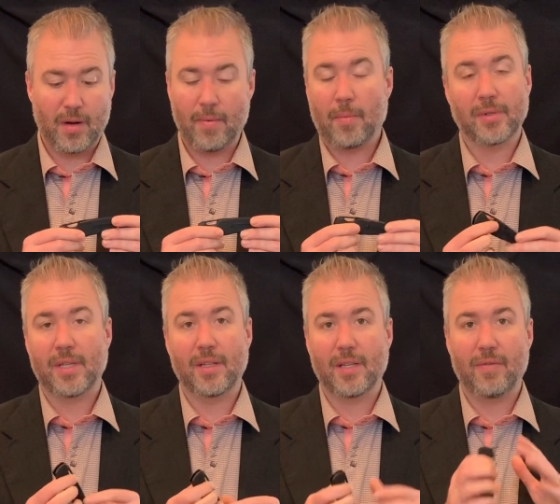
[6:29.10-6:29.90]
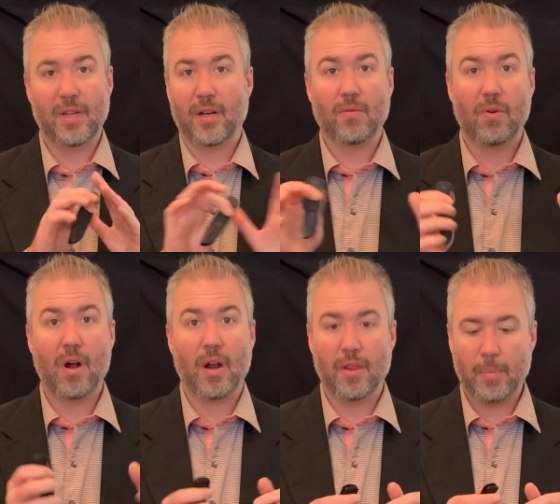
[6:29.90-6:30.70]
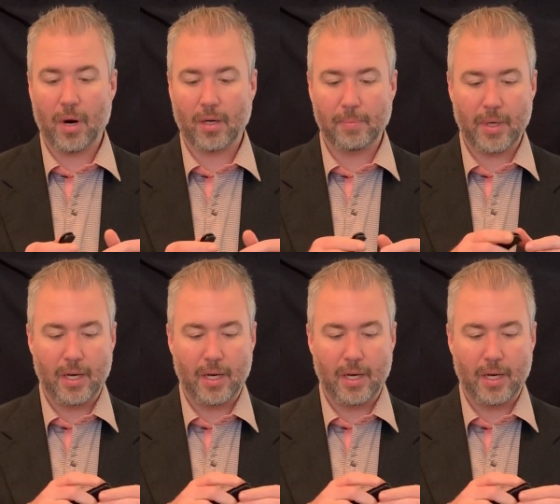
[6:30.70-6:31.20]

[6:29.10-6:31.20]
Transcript: It almost hits everything out of the park.